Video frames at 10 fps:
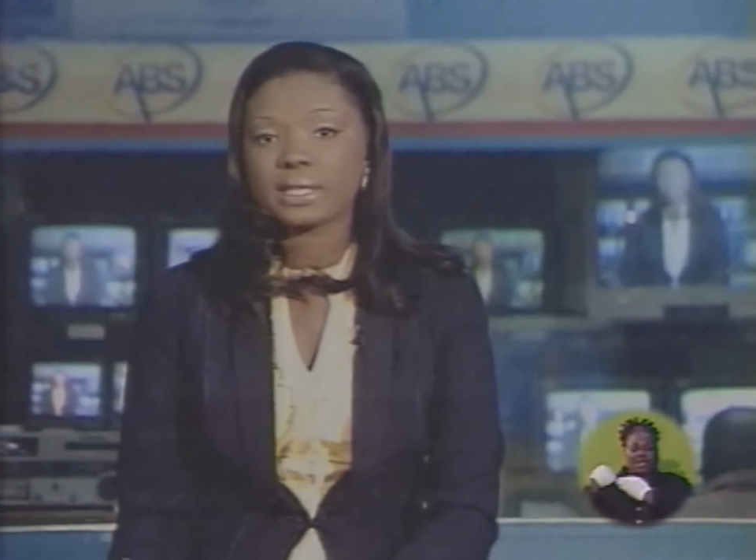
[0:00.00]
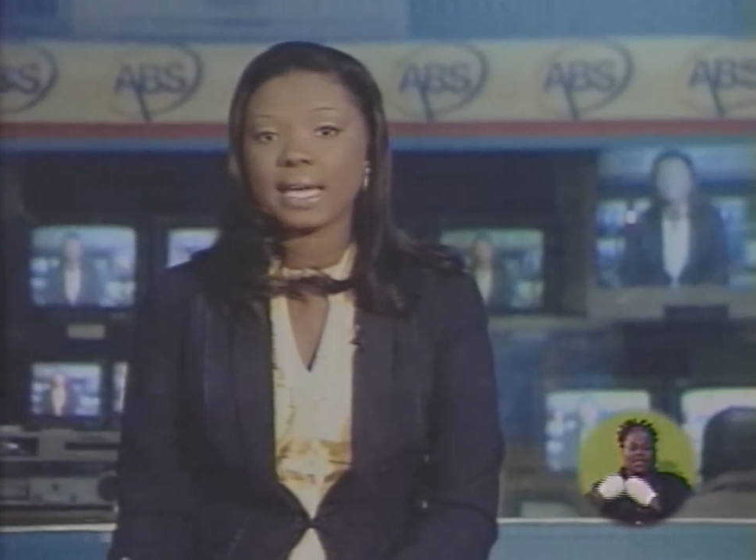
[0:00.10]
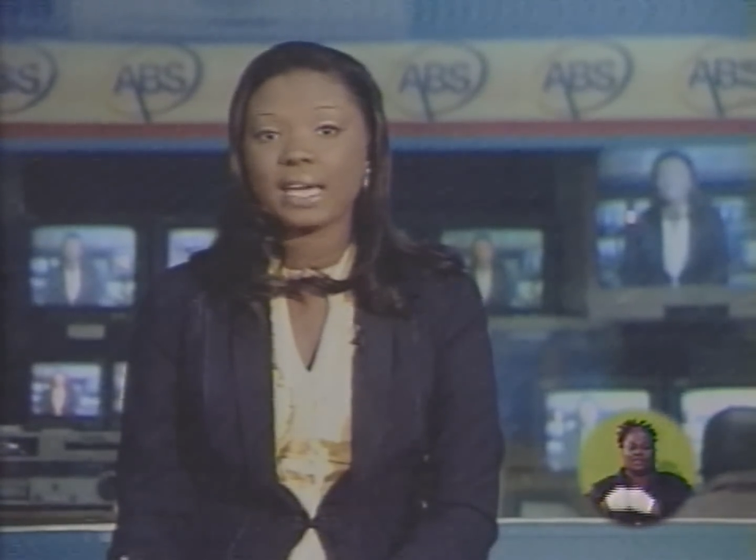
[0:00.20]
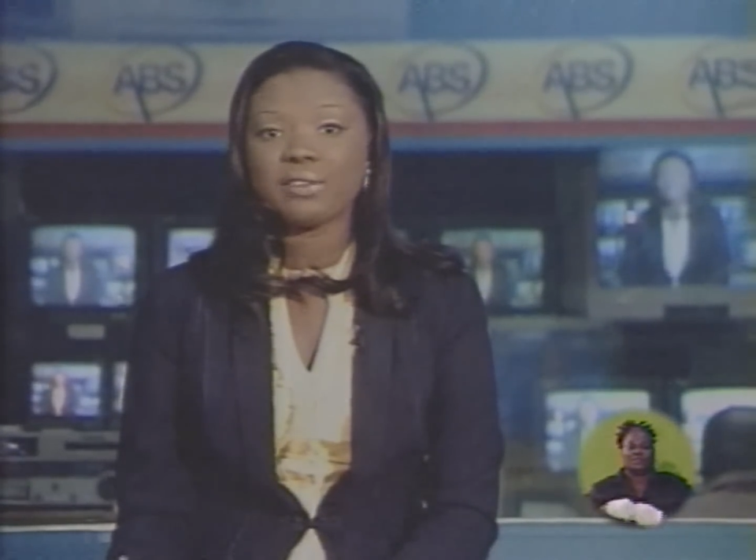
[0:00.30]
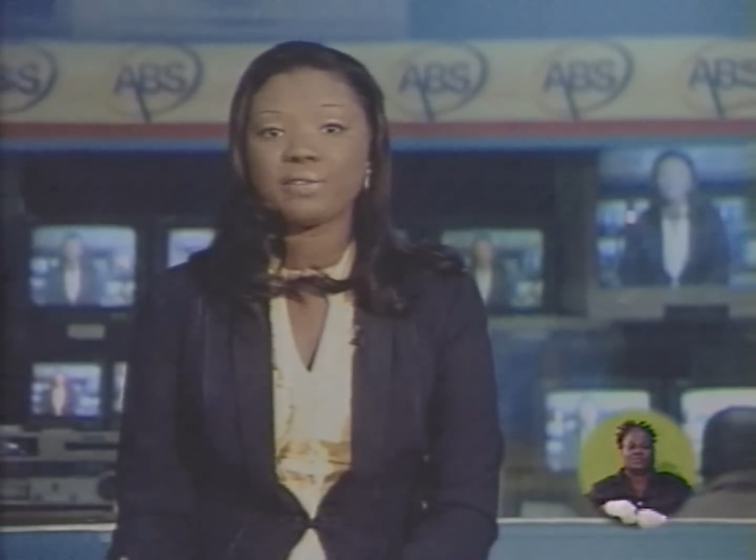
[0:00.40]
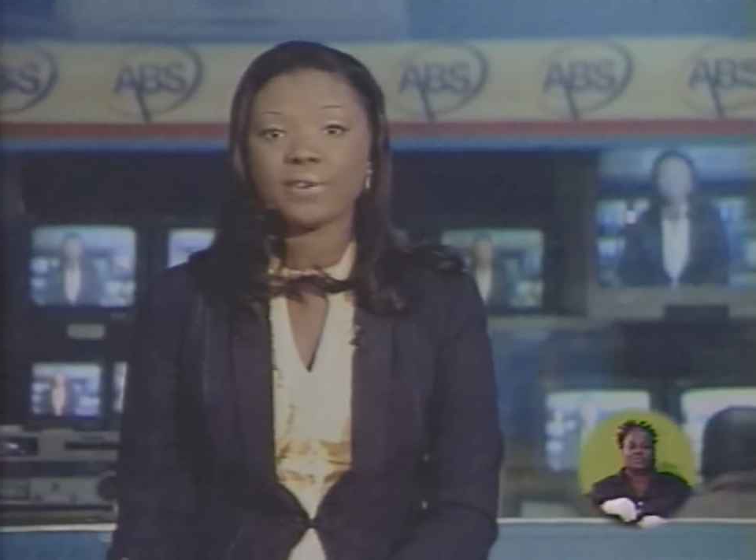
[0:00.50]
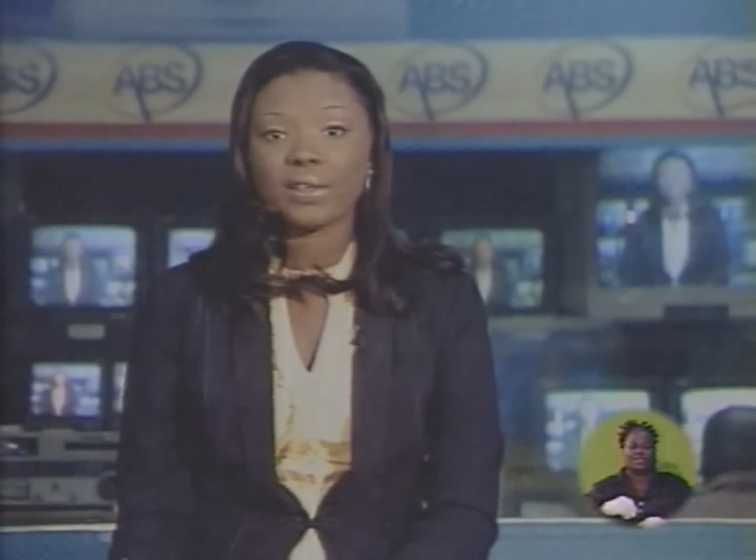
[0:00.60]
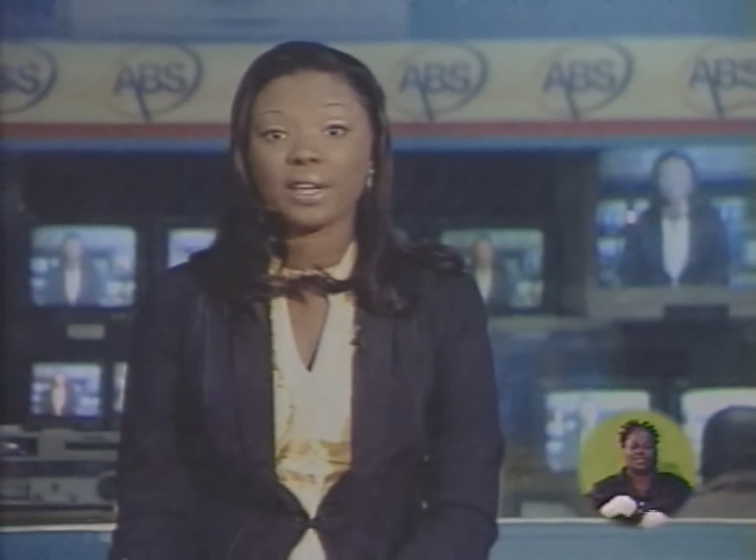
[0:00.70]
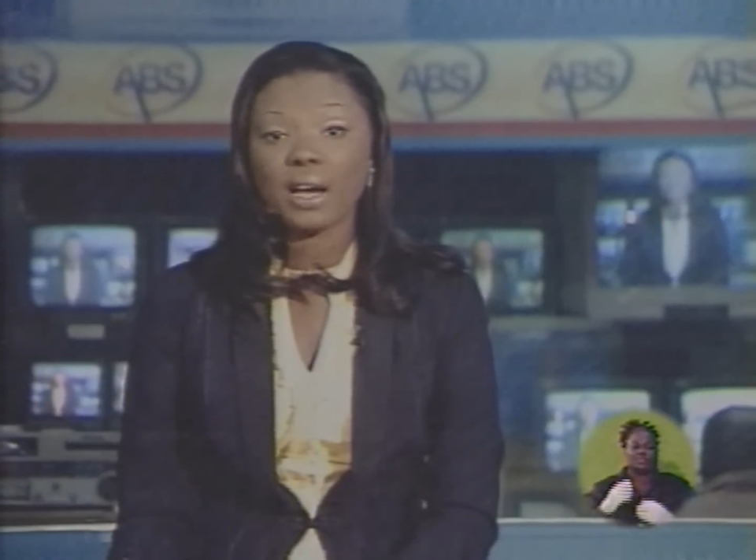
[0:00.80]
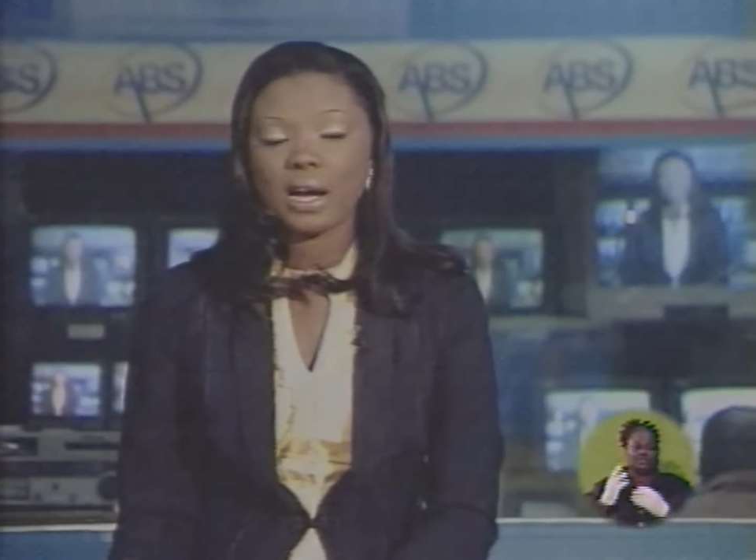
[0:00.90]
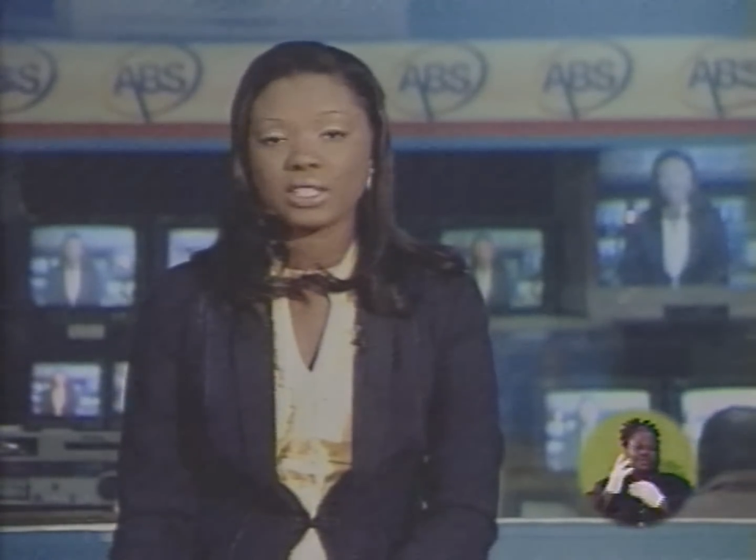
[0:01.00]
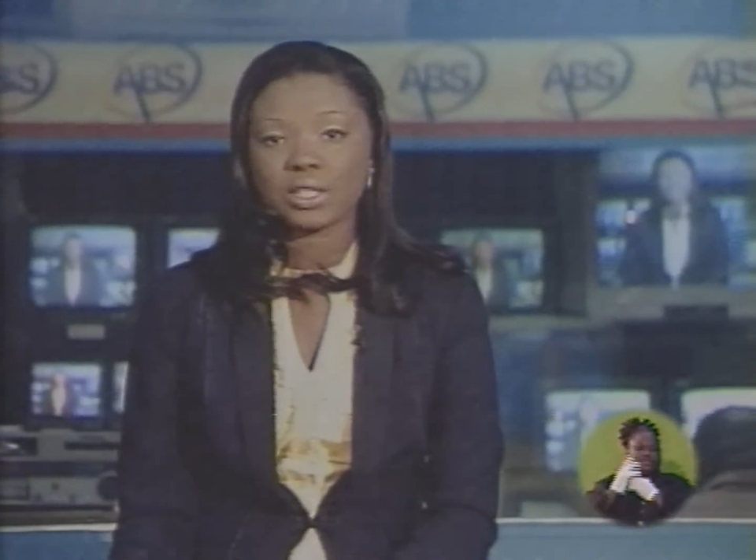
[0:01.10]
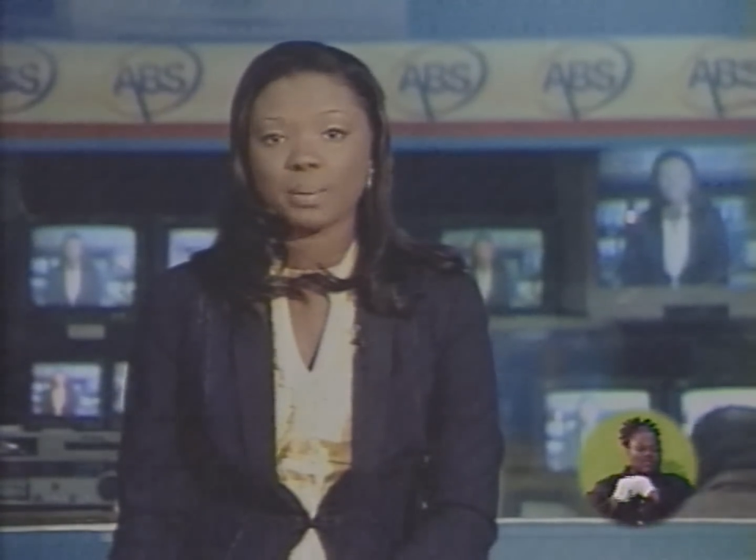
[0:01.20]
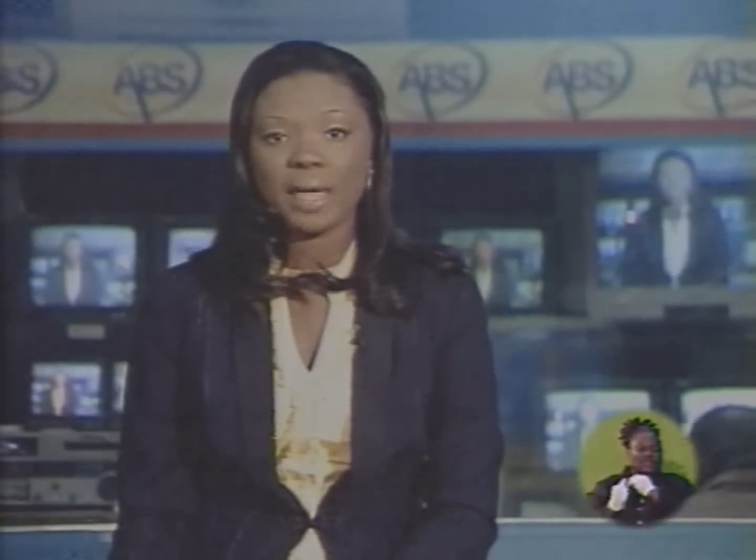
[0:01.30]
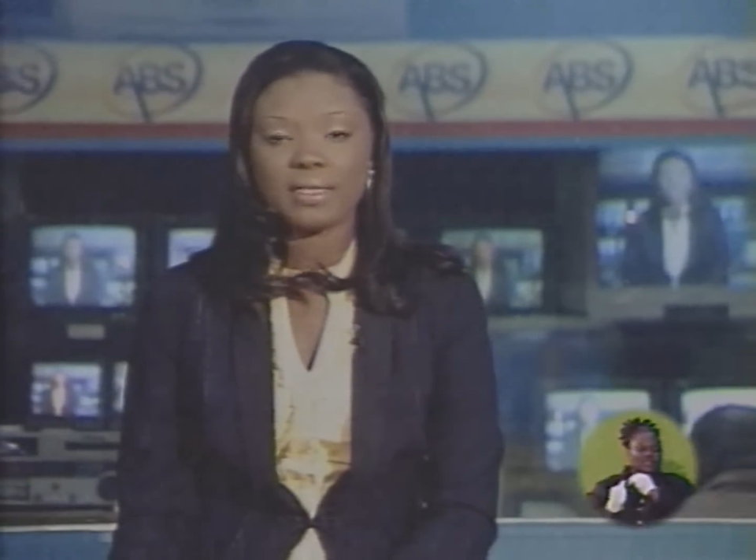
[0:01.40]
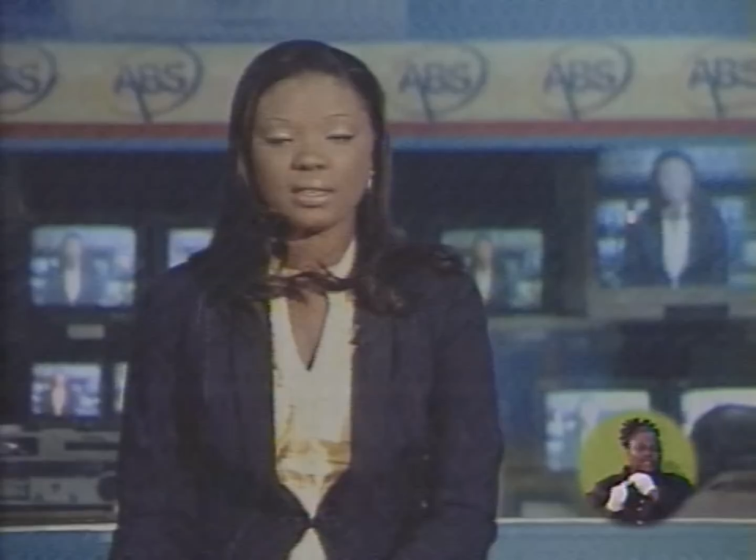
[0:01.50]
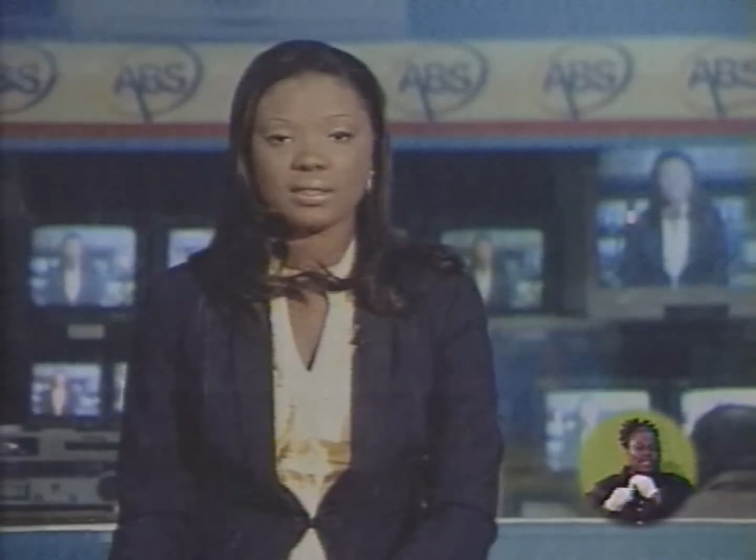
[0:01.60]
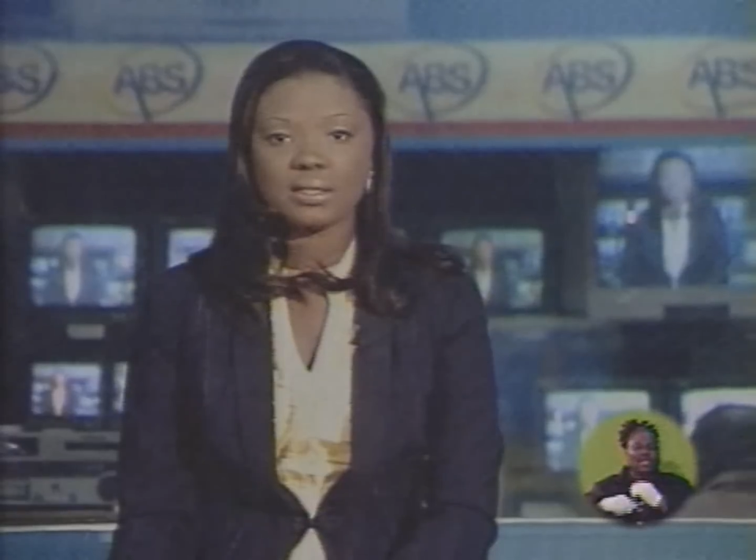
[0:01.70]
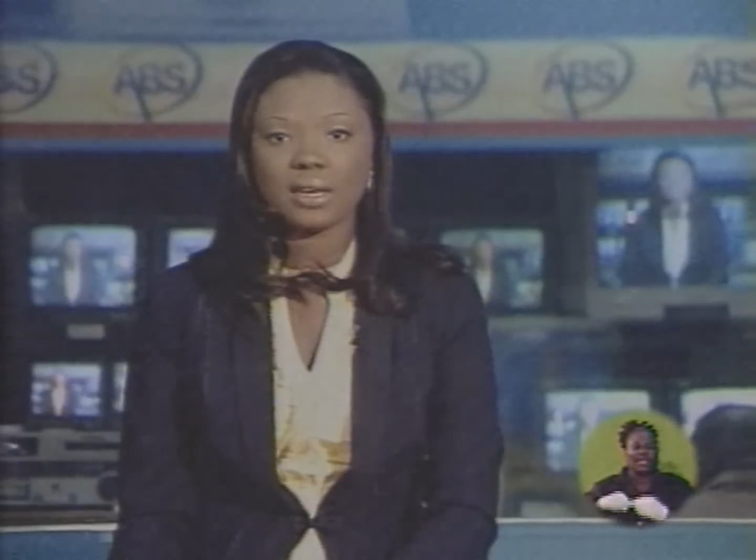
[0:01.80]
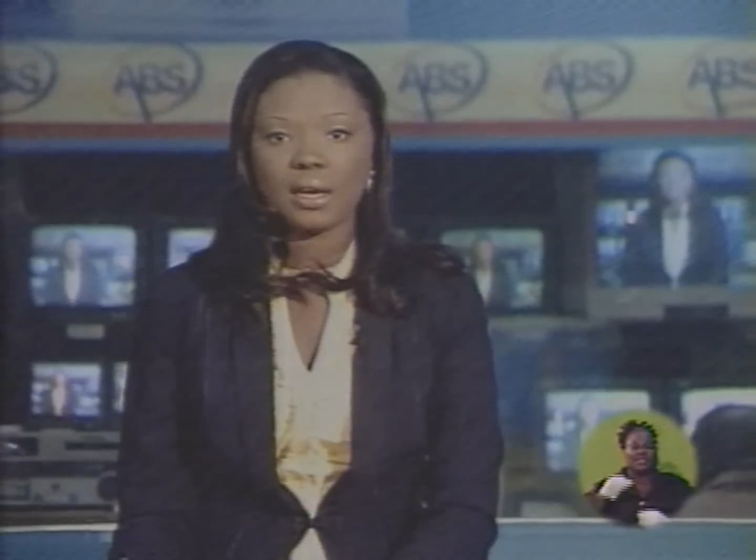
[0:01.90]
any further hardship at this
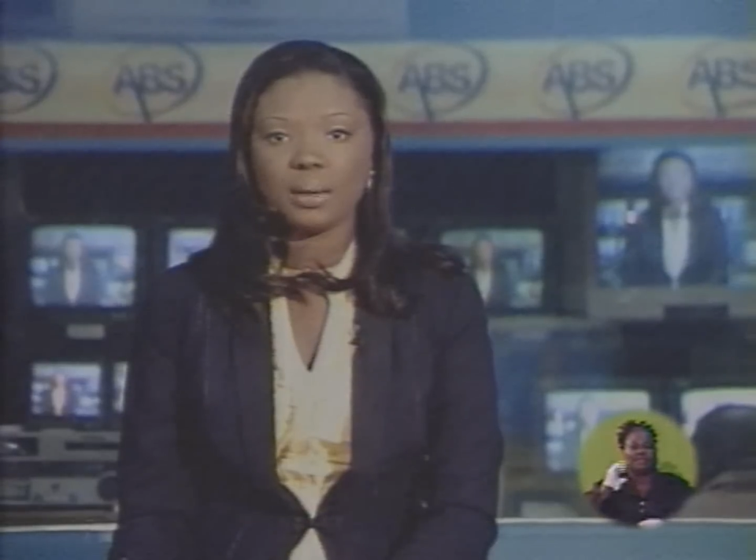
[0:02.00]
time.